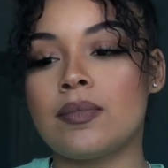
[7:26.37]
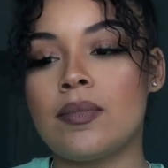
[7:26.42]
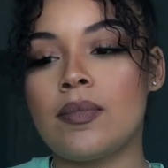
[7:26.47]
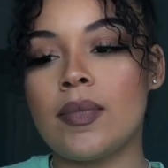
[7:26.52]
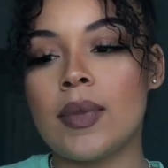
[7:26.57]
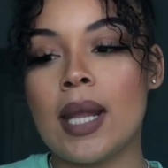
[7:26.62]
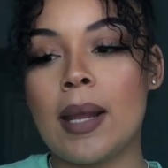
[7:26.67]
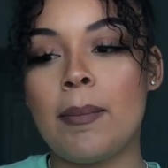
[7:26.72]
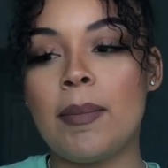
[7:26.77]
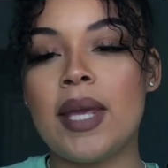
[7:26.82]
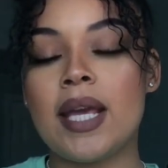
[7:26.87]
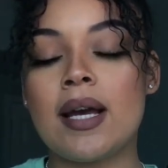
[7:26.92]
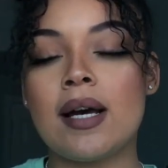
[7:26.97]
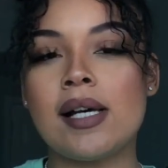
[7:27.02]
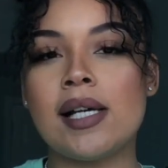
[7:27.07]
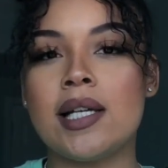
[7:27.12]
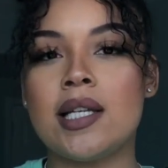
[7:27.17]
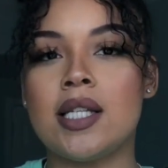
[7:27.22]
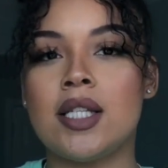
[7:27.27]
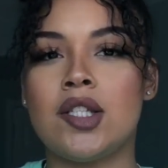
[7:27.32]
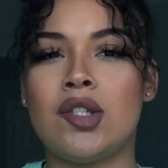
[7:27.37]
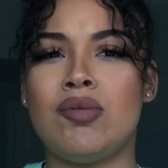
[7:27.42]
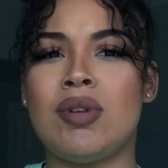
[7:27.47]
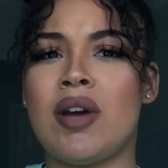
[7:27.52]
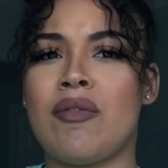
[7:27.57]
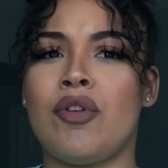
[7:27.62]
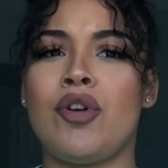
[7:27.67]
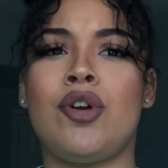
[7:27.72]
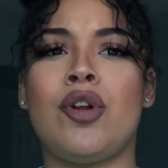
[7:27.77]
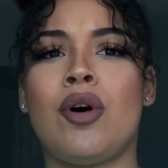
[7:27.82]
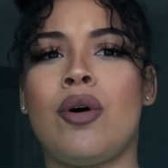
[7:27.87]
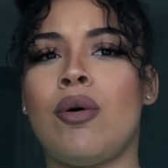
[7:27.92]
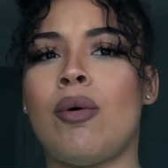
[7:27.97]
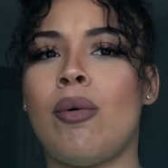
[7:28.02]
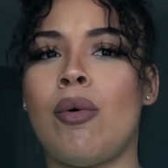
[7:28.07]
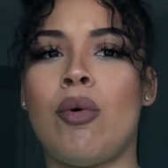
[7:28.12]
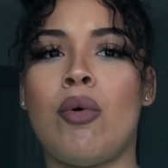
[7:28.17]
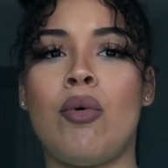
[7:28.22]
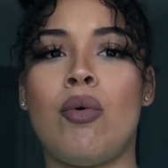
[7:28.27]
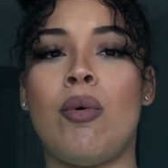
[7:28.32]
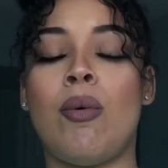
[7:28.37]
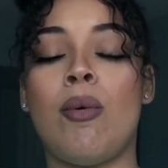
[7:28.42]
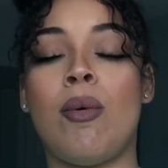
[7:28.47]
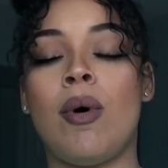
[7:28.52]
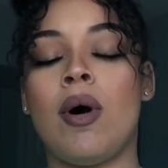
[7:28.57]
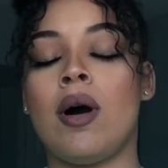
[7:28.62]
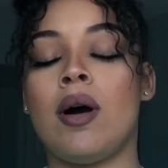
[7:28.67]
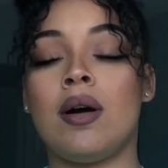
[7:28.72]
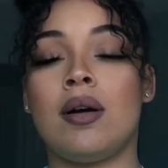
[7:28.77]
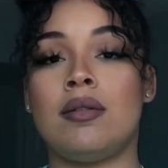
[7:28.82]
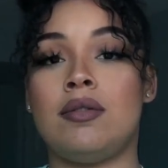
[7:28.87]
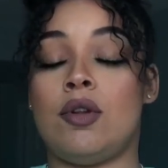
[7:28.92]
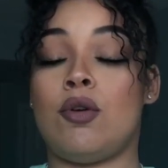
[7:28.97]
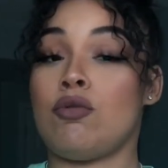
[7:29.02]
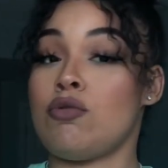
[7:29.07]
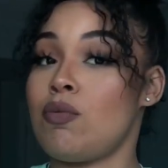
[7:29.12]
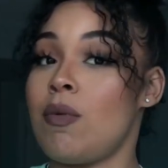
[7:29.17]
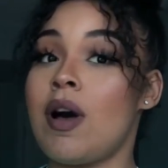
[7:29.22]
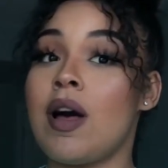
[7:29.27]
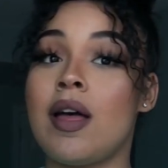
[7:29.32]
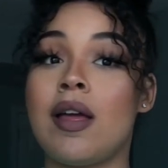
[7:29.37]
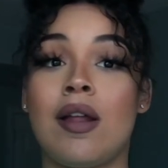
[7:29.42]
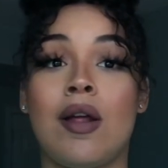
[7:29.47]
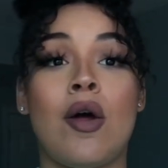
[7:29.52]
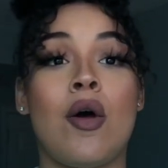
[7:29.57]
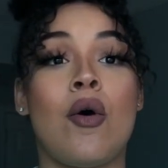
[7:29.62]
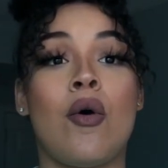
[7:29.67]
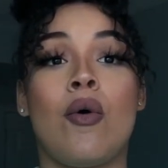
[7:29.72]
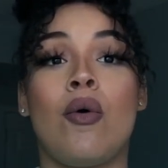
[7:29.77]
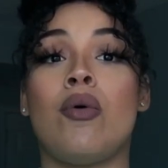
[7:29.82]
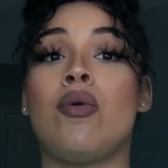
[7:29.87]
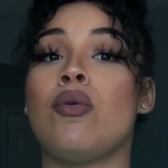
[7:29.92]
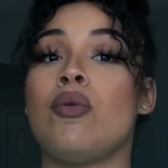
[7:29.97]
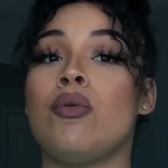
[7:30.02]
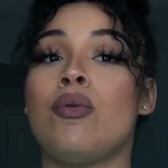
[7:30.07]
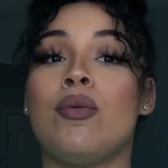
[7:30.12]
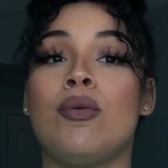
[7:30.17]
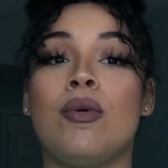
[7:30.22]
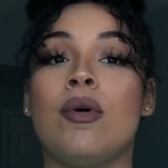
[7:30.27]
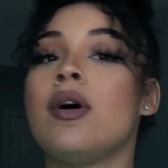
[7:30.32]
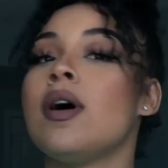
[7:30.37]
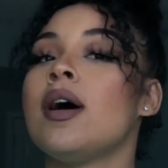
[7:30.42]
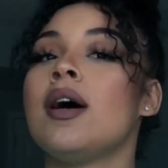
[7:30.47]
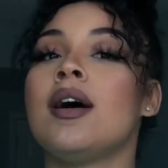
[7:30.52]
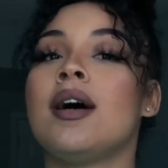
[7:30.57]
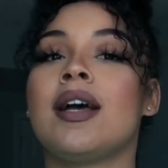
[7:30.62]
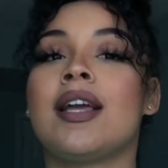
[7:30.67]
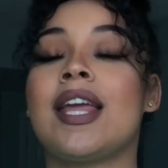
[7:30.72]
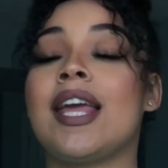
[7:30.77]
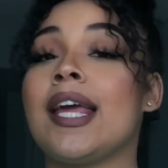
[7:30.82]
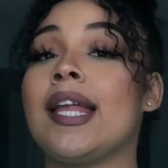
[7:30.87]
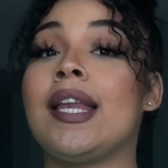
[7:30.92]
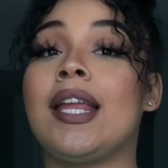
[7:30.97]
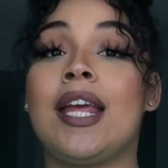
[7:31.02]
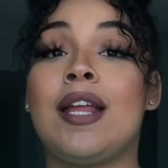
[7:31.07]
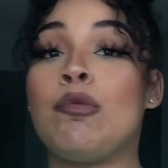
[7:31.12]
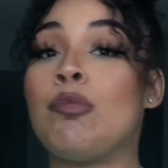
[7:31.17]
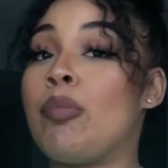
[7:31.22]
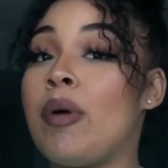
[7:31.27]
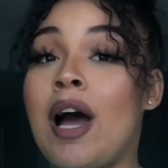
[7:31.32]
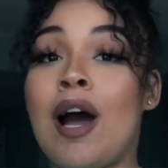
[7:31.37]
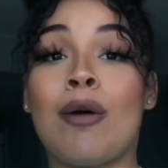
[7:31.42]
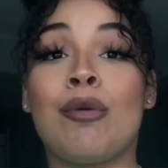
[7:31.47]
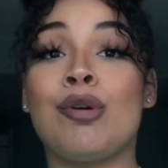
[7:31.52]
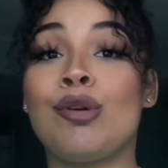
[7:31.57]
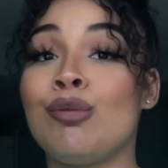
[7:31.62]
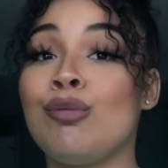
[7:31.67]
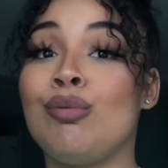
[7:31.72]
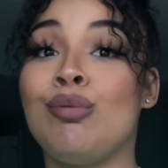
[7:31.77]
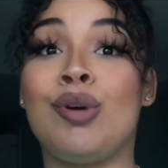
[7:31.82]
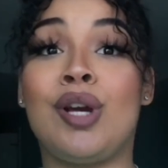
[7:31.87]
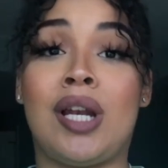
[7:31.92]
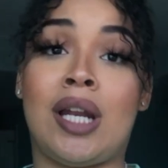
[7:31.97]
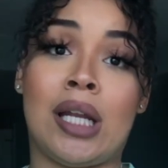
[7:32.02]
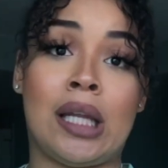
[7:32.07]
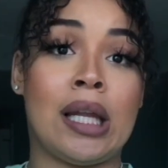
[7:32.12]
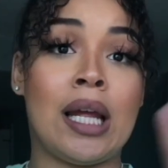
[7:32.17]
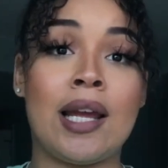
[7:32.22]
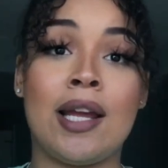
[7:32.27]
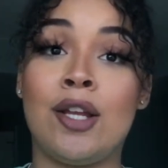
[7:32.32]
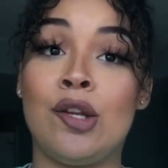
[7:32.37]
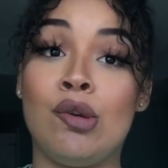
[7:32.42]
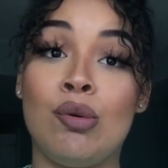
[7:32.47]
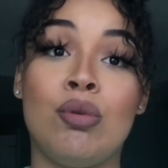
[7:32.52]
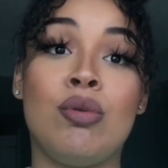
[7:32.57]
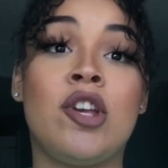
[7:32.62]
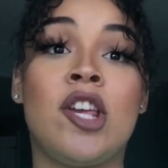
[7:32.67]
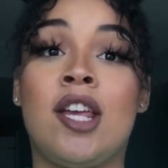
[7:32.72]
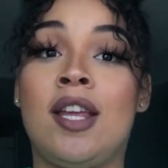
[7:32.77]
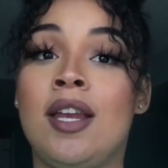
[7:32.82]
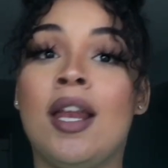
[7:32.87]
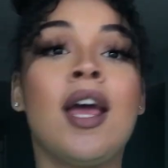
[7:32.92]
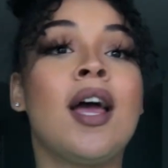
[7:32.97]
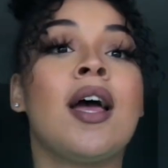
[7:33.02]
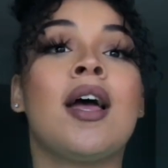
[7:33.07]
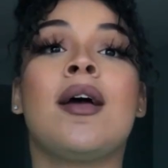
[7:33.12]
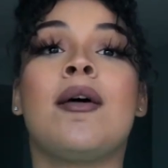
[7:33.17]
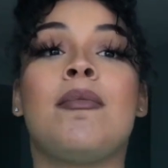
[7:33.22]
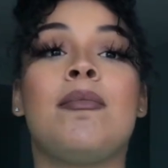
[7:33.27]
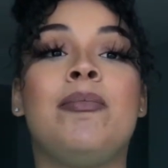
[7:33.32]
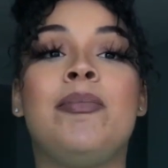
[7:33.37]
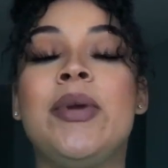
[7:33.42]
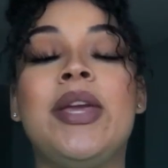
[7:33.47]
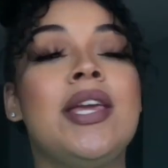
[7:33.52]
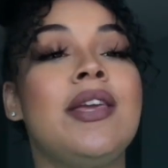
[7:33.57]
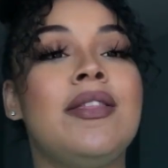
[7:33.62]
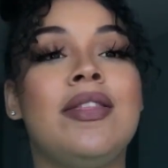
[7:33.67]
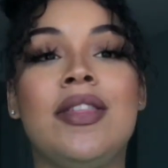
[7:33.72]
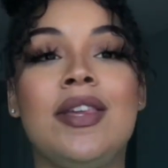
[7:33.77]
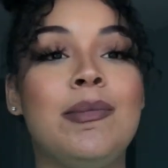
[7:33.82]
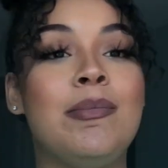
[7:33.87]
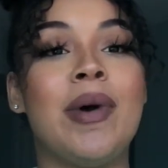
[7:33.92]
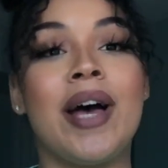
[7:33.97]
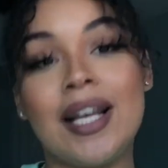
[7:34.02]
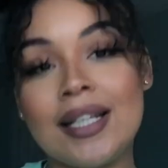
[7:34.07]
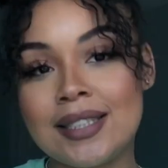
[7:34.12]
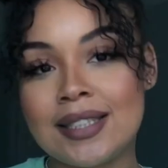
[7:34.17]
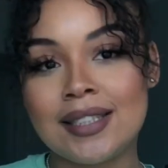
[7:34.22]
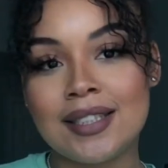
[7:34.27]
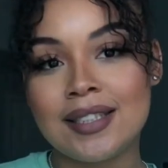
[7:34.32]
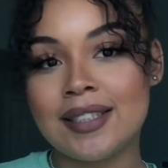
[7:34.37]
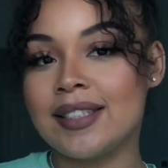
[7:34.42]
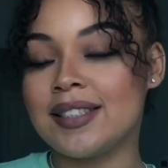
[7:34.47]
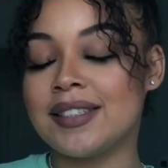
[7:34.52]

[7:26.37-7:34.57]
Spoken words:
because you never know who knows what, who can empower you, who can enlighten you, who can be the best